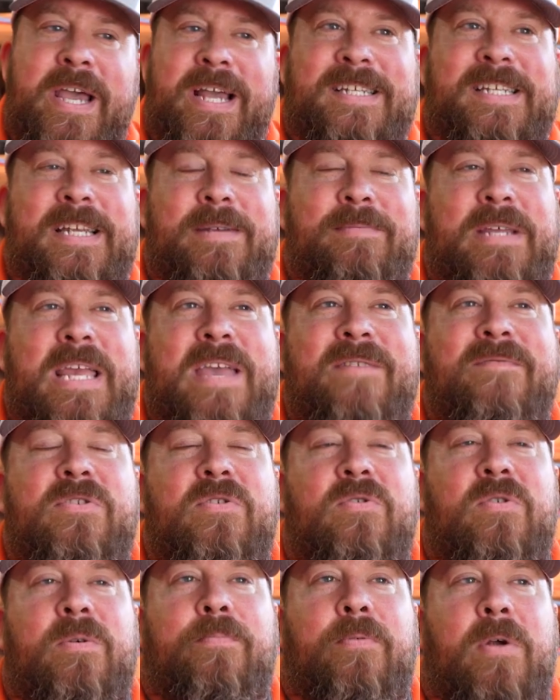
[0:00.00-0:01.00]
It seems even
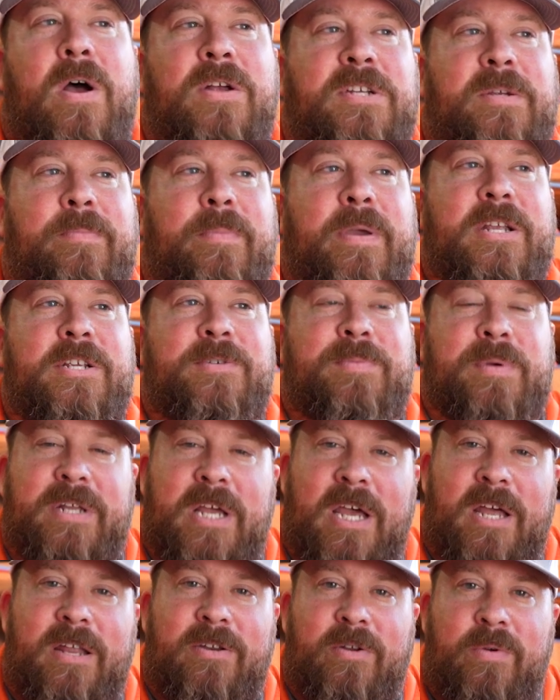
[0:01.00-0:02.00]
doing project management,
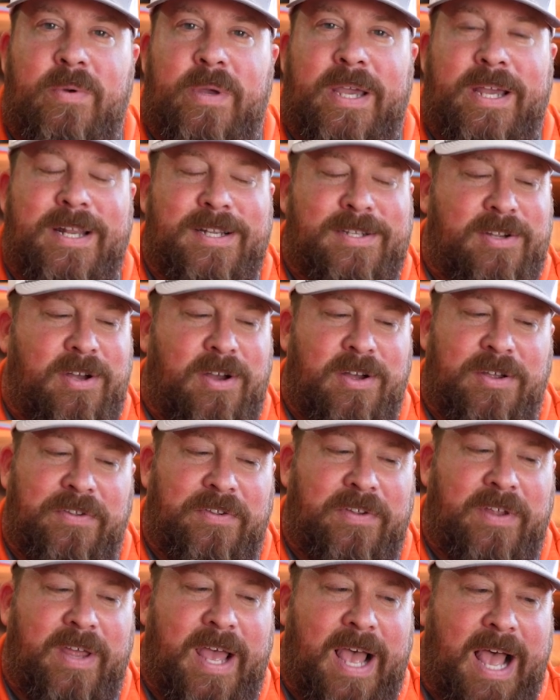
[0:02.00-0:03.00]
not doing installs,